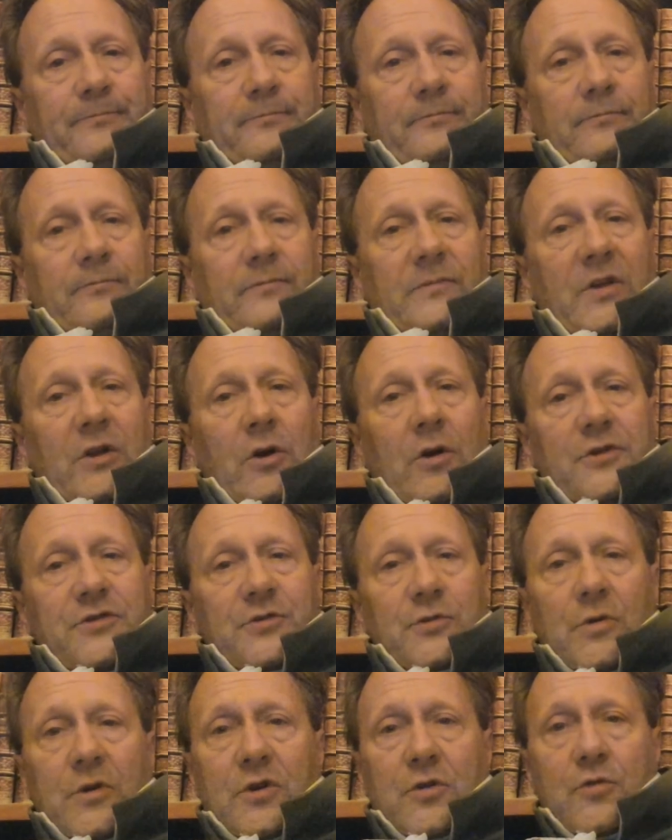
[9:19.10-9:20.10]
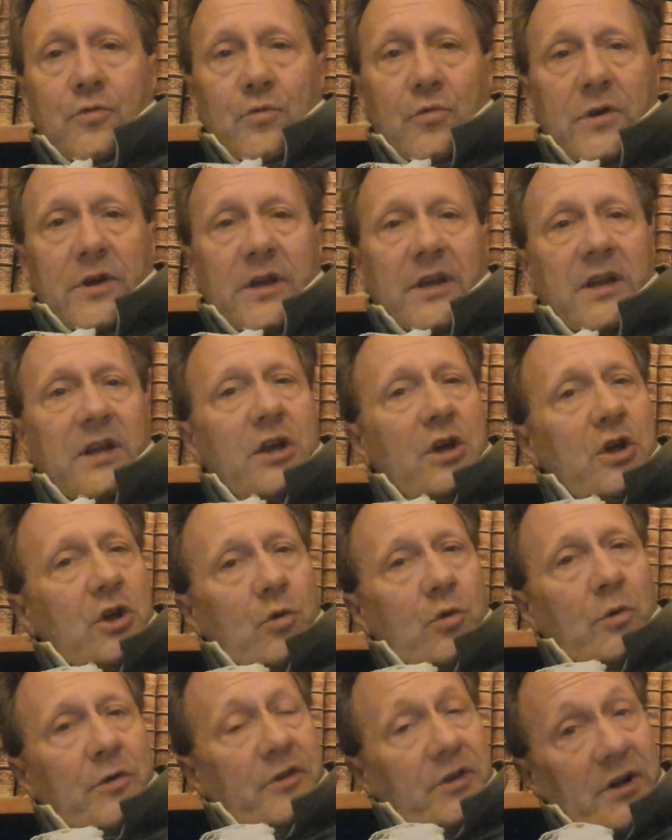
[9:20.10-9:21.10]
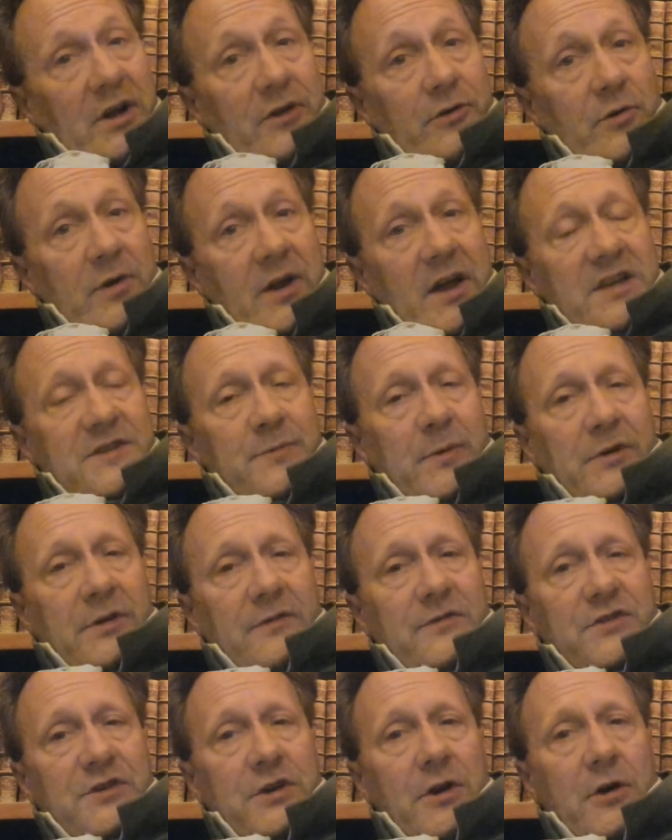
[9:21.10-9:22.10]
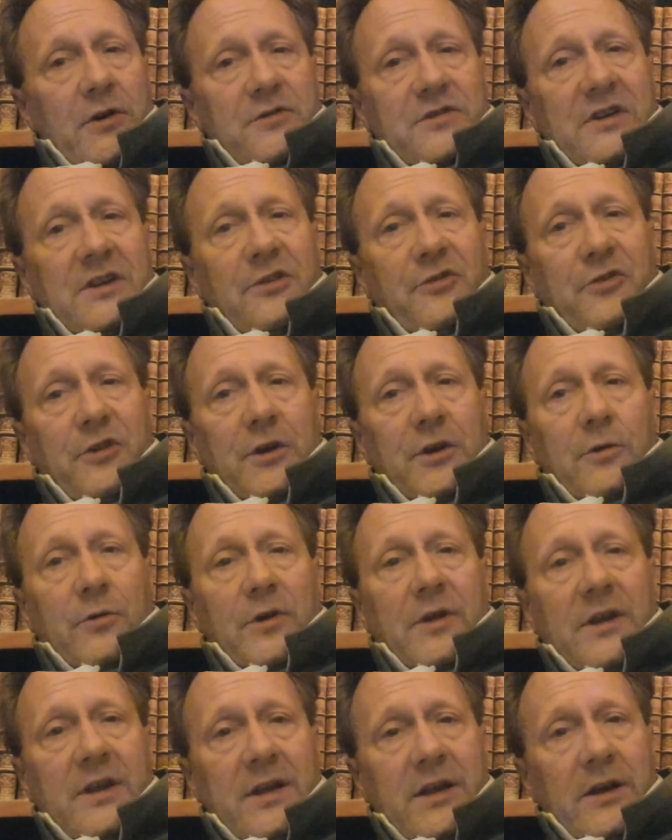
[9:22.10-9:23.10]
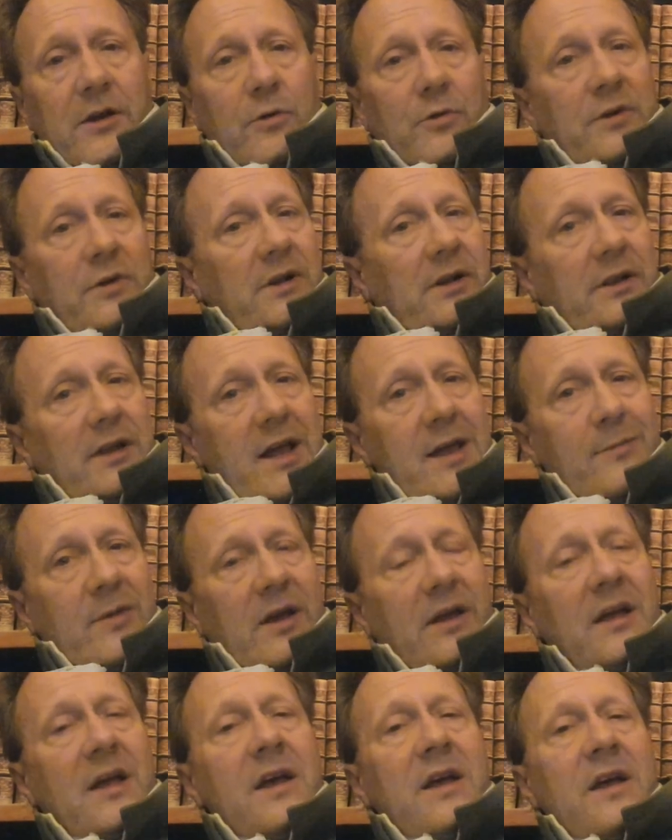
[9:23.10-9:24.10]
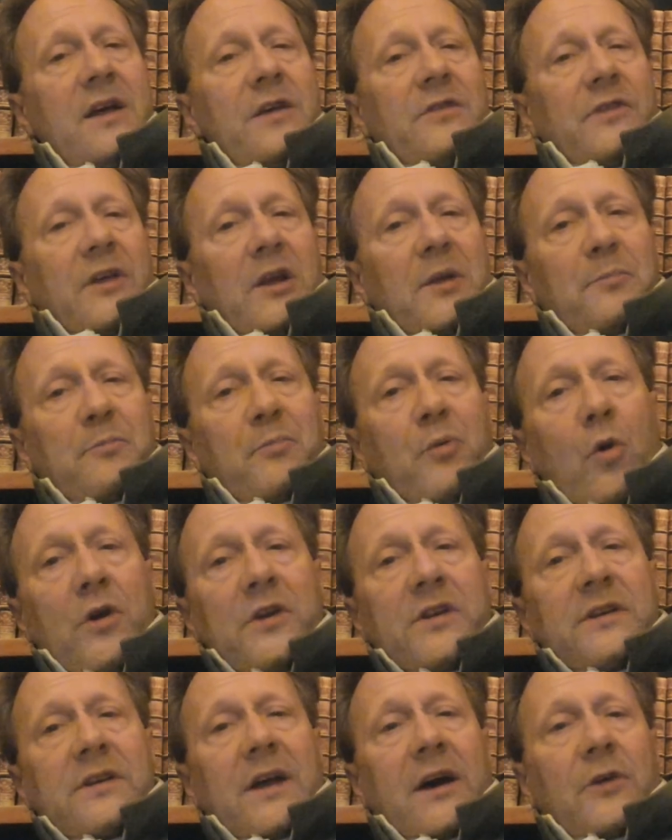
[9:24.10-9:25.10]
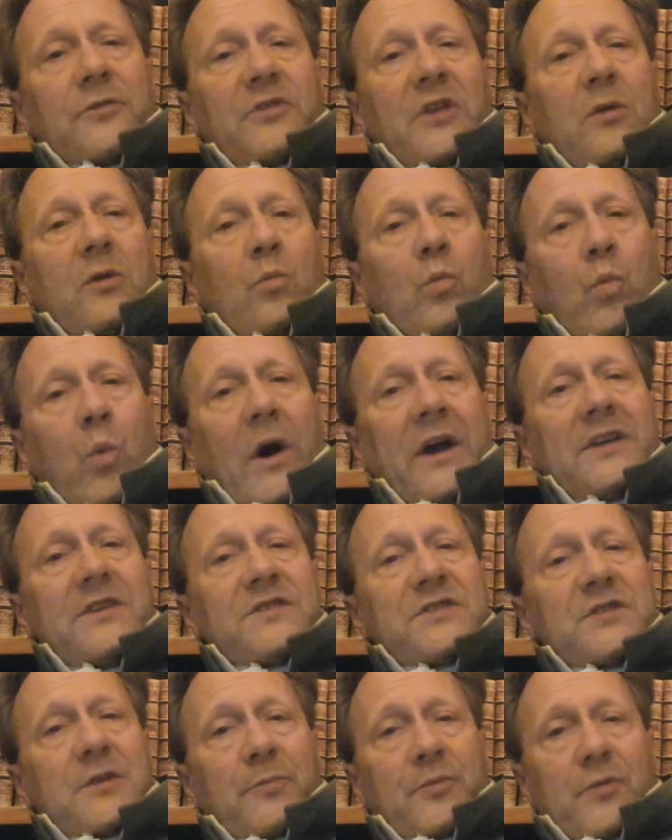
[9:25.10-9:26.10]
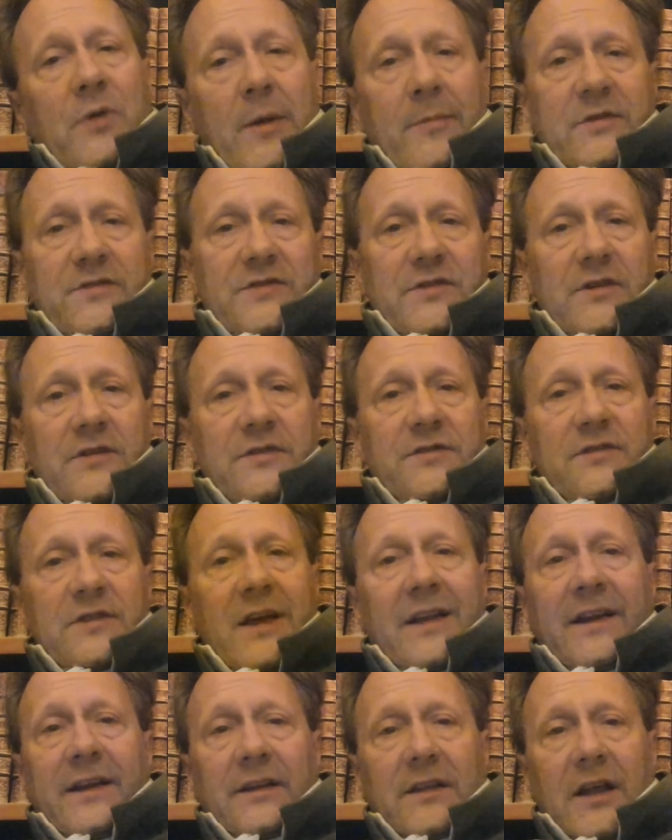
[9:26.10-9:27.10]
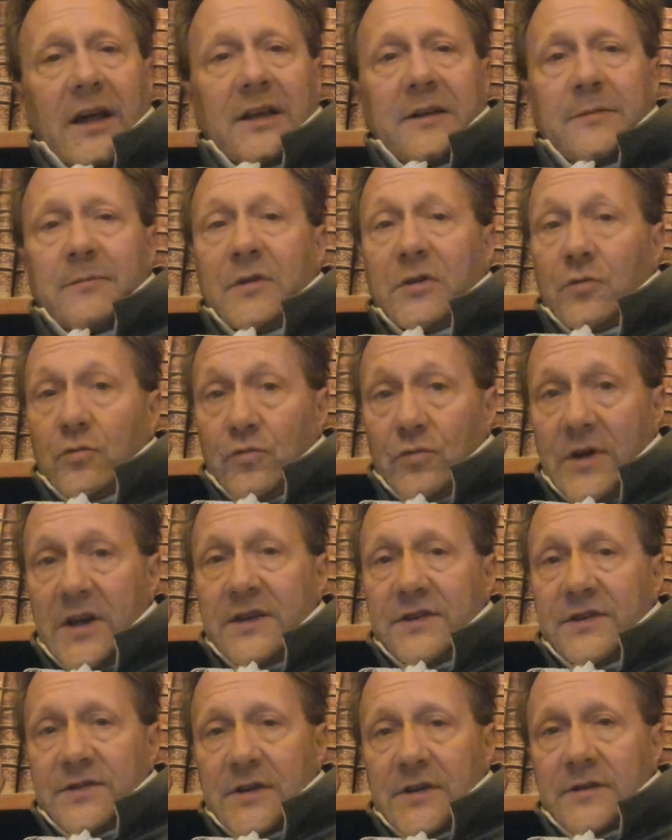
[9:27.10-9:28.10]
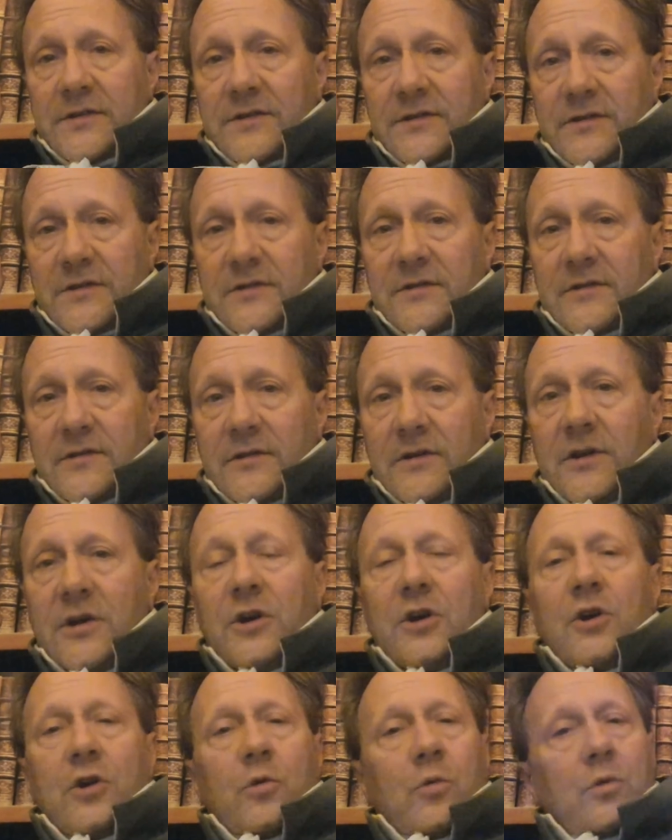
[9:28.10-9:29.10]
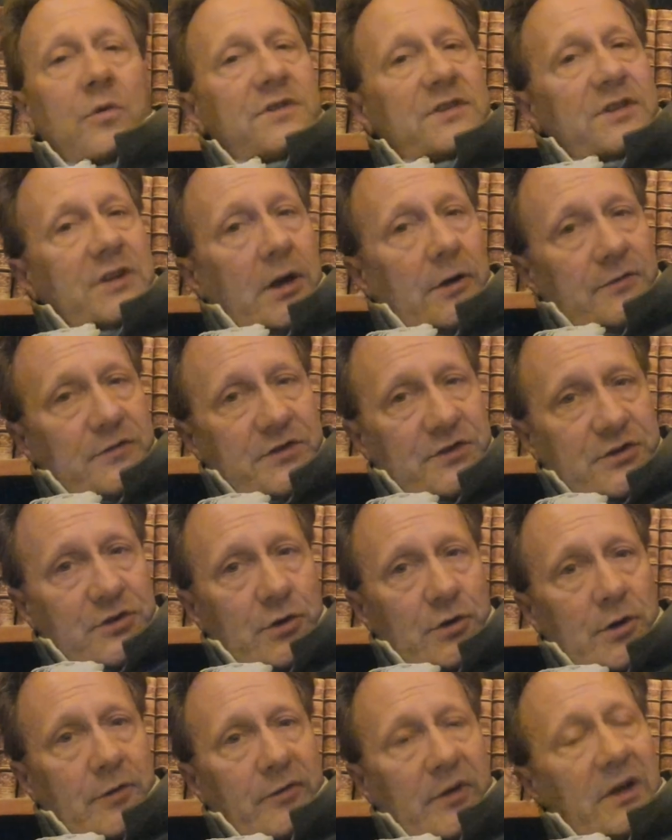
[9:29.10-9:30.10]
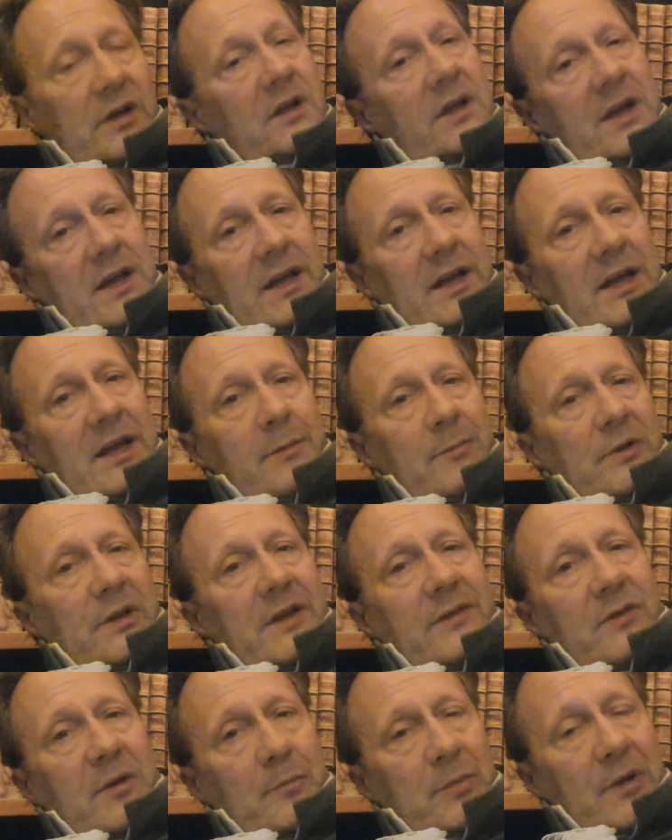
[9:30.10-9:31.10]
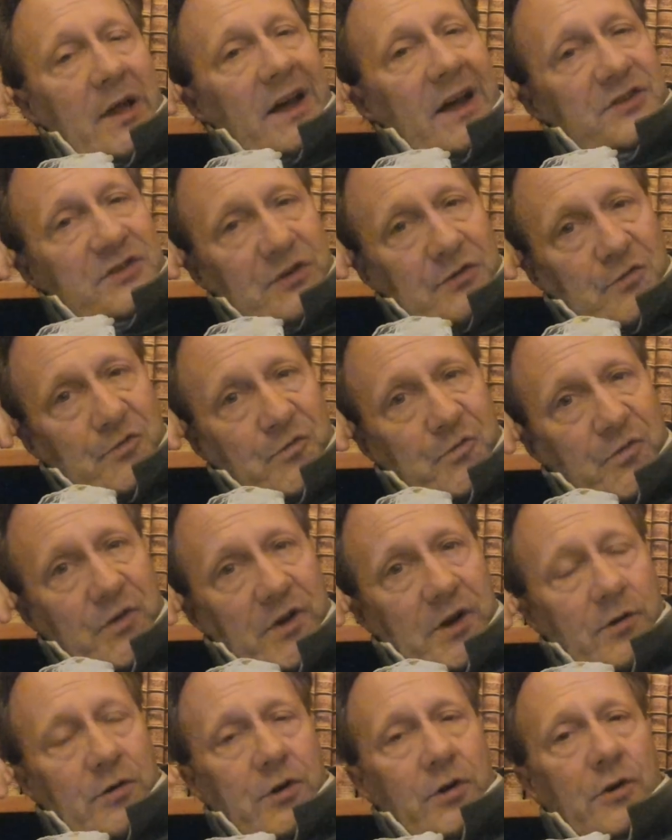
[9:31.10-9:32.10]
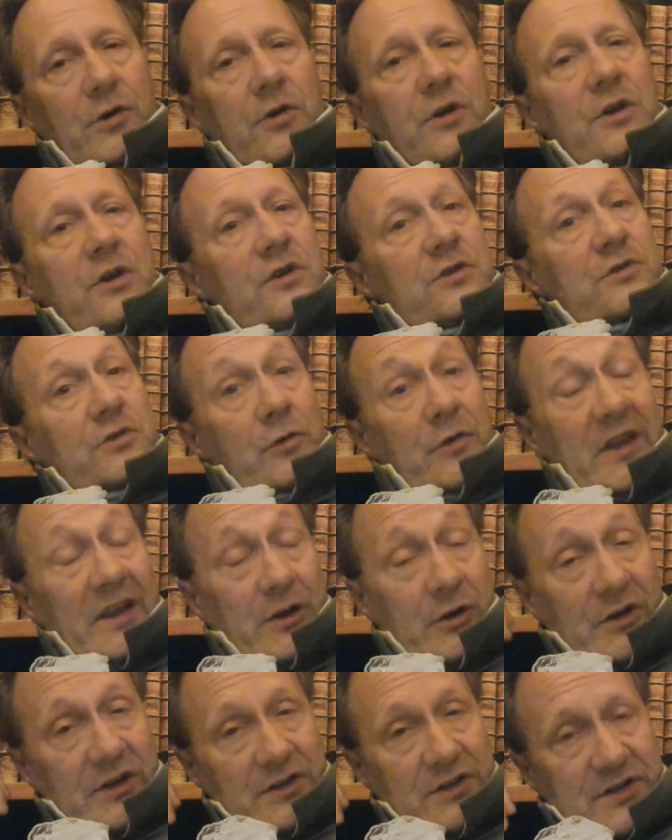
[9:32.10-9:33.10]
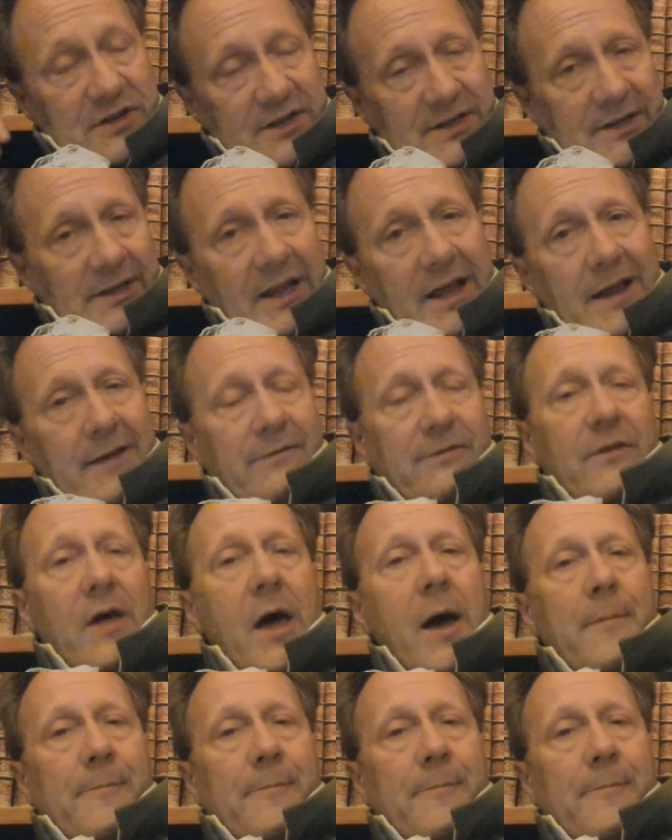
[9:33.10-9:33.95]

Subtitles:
They also agree with another aspect of CRT theory here in claiming that it pointed out that white supremacists and Enlightenment racists were self-serving in believing blacks inferior so they could enslave them.